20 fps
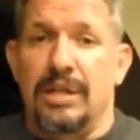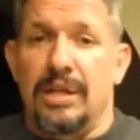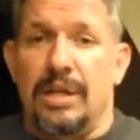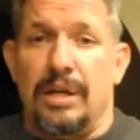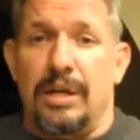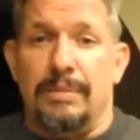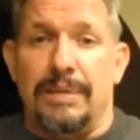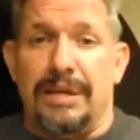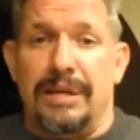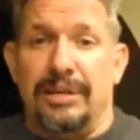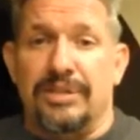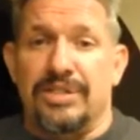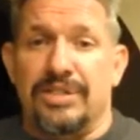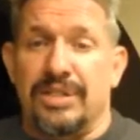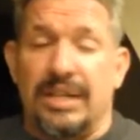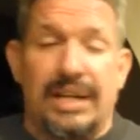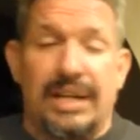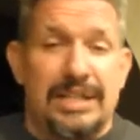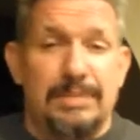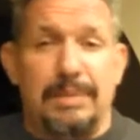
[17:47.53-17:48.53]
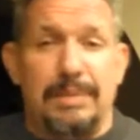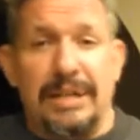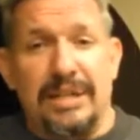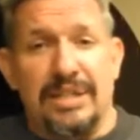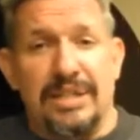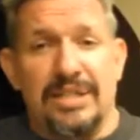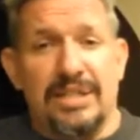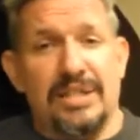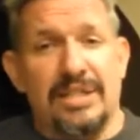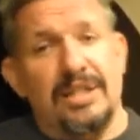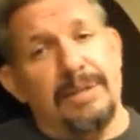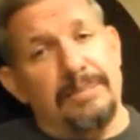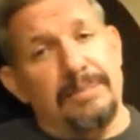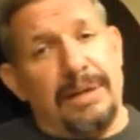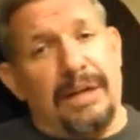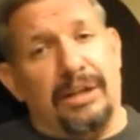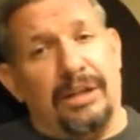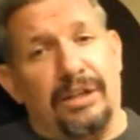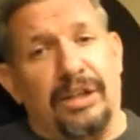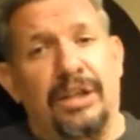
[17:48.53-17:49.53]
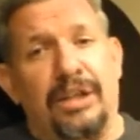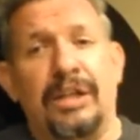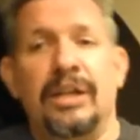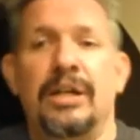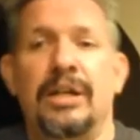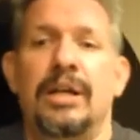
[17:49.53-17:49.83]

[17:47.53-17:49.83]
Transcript: about Scott's penis, the impaler.